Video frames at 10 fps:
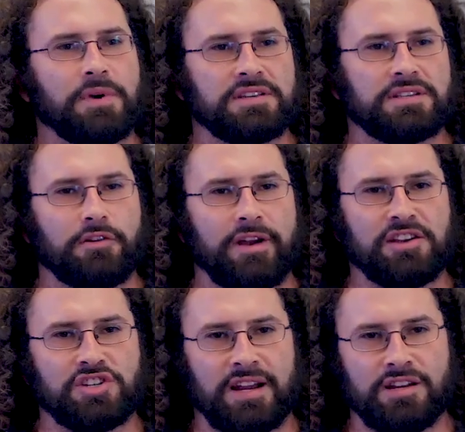up as the
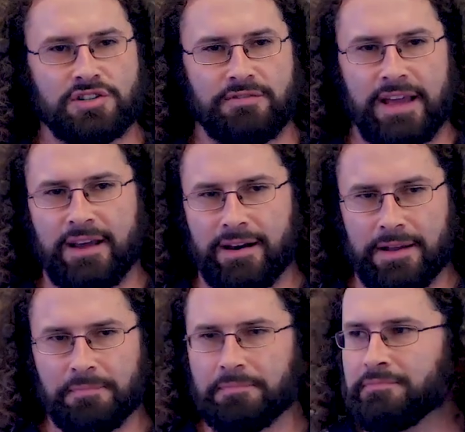grand challenge of AI.
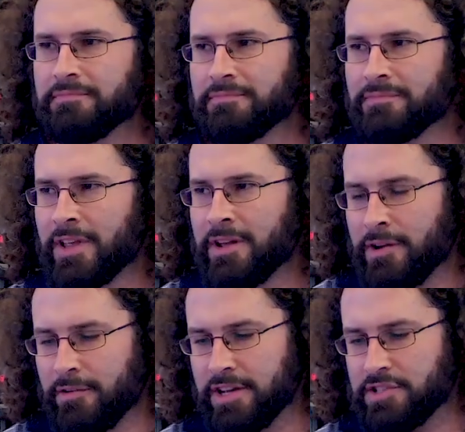
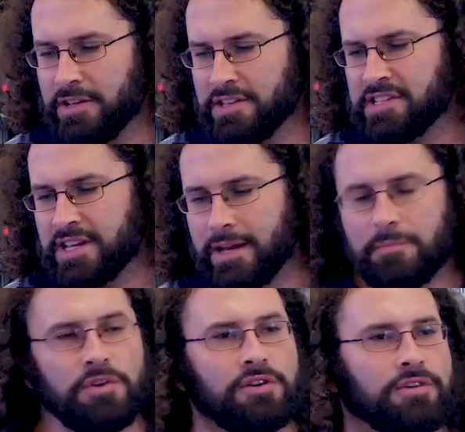Right, so in this
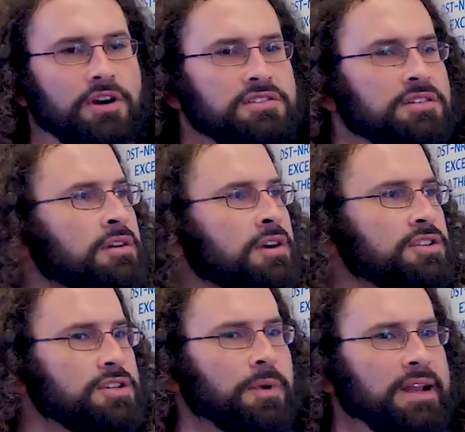game, you've got
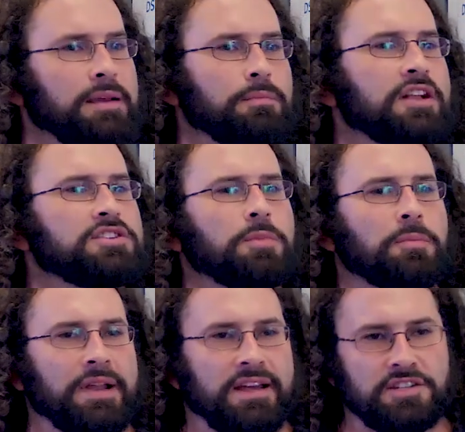typically
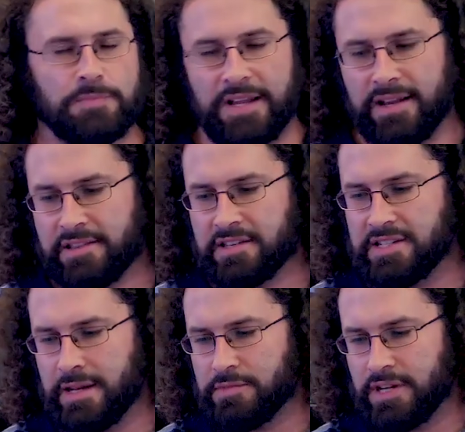multiple players playing at the
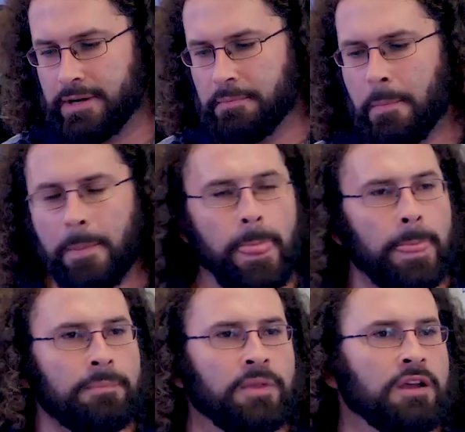same time.
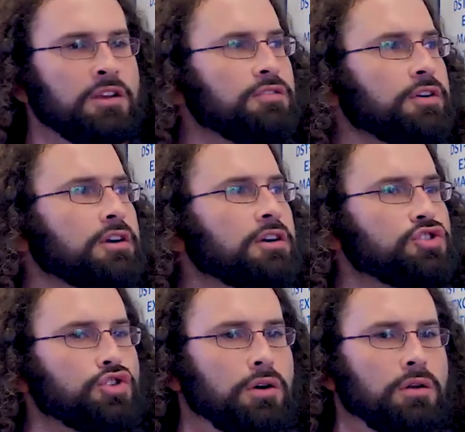You've got to
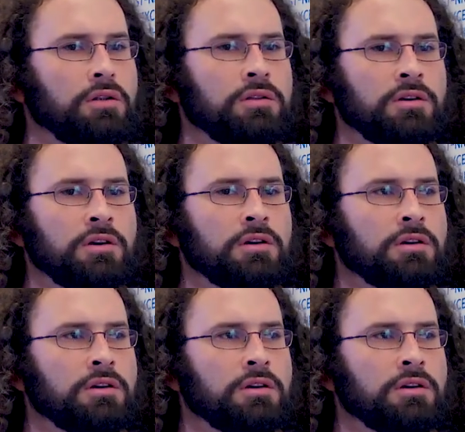control,